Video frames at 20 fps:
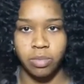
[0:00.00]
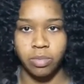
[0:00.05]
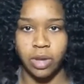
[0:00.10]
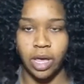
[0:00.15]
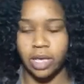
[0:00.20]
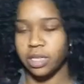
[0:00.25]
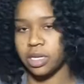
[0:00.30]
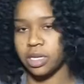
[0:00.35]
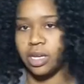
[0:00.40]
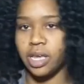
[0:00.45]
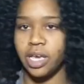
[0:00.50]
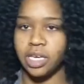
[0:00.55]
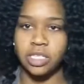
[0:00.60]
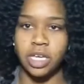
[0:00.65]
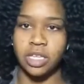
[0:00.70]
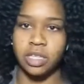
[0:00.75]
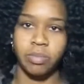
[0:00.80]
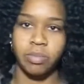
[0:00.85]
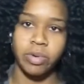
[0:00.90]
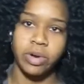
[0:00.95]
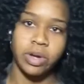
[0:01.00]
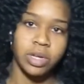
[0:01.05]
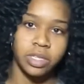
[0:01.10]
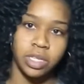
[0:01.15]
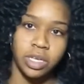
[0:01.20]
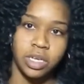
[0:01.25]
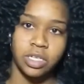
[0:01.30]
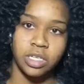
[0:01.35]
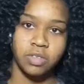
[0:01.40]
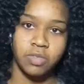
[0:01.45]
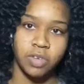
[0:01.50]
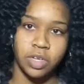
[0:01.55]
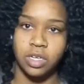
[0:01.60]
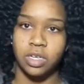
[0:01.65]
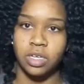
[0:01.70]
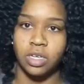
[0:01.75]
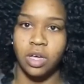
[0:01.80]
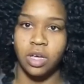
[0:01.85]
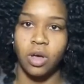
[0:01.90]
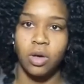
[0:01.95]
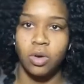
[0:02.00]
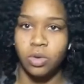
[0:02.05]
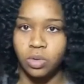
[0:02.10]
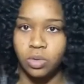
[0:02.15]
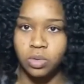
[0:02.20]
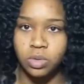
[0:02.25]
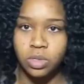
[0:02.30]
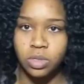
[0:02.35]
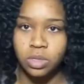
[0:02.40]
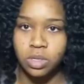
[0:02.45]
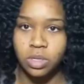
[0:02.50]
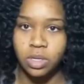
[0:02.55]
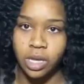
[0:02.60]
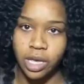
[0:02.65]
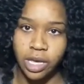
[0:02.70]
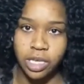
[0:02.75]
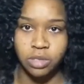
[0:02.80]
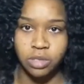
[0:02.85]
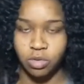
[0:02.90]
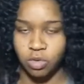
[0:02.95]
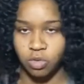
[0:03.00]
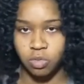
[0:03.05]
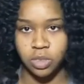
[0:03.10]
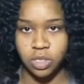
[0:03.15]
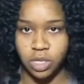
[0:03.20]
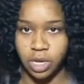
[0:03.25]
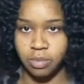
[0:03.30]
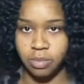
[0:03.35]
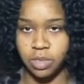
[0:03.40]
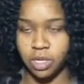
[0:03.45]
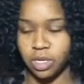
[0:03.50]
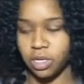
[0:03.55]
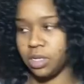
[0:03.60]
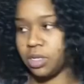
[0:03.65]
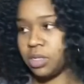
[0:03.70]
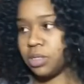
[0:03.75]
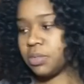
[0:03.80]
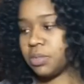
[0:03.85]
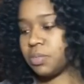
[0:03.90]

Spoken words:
like, the class had to bring things for the whole classroom type thing.